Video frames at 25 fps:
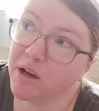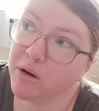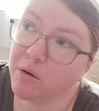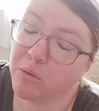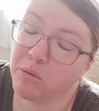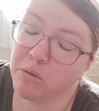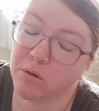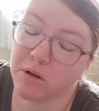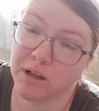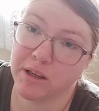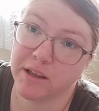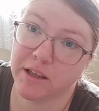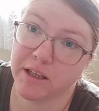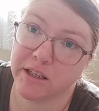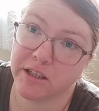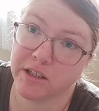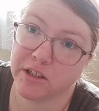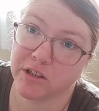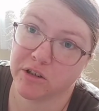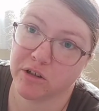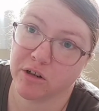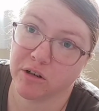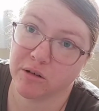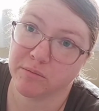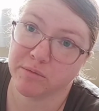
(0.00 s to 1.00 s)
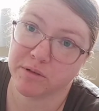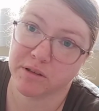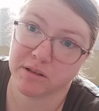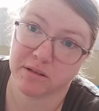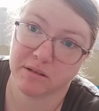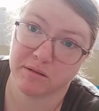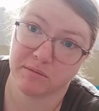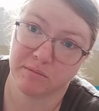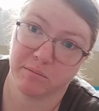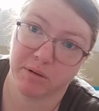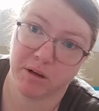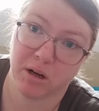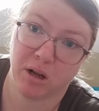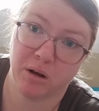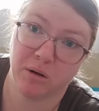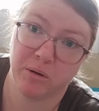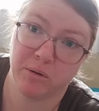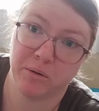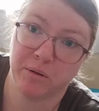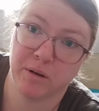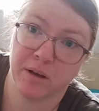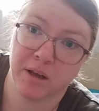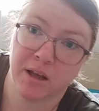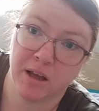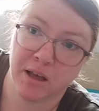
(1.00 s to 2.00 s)
all of these shops below
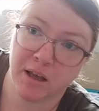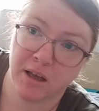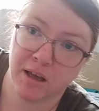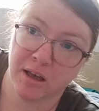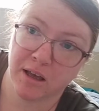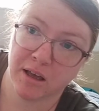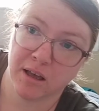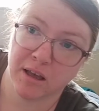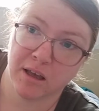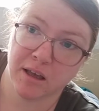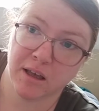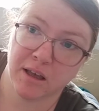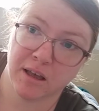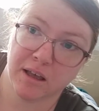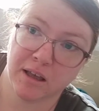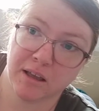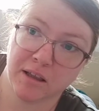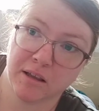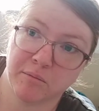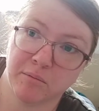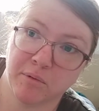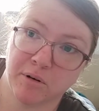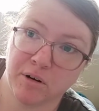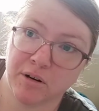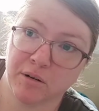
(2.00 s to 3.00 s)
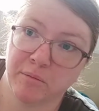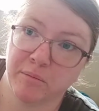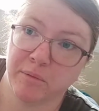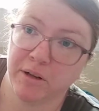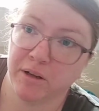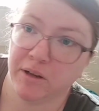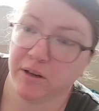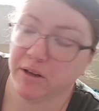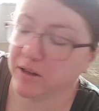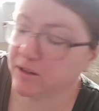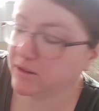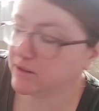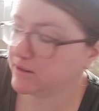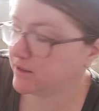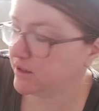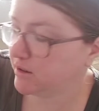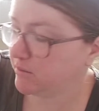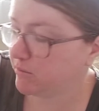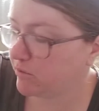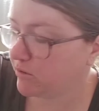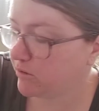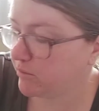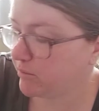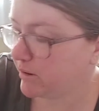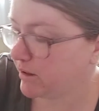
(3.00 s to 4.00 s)
in the bottom, and you can see
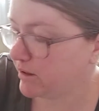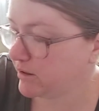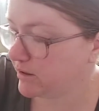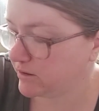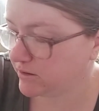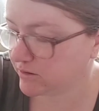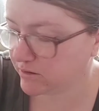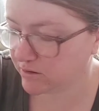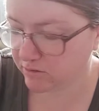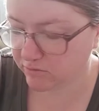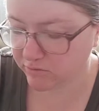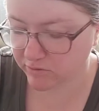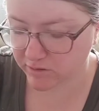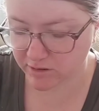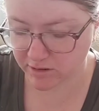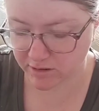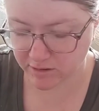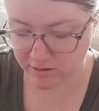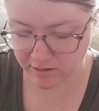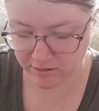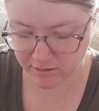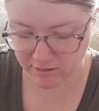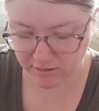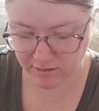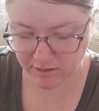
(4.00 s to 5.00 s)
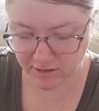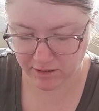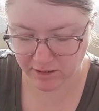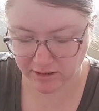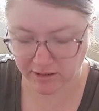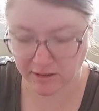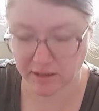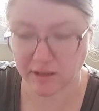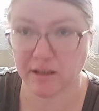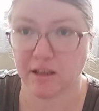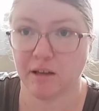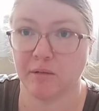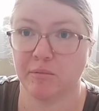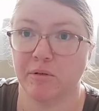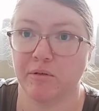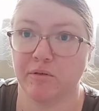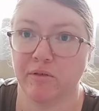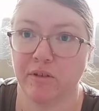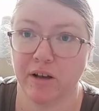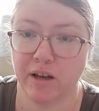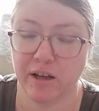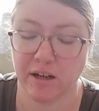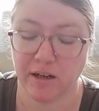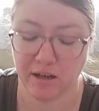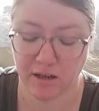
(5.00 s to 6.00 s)
more about their services and things that they
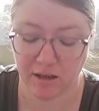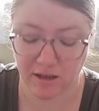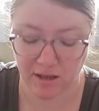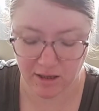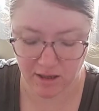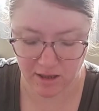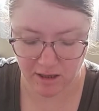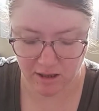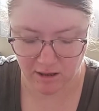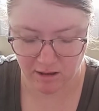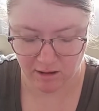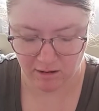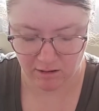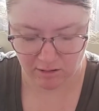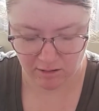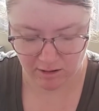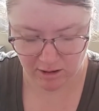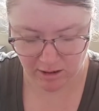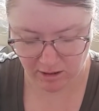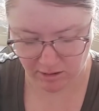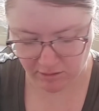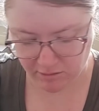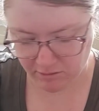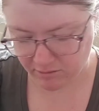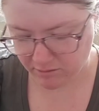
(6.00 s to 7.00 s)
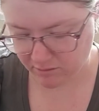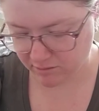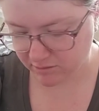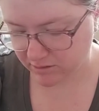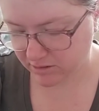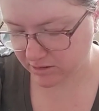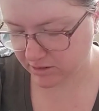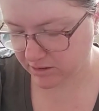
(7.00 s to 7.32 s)
provide. I got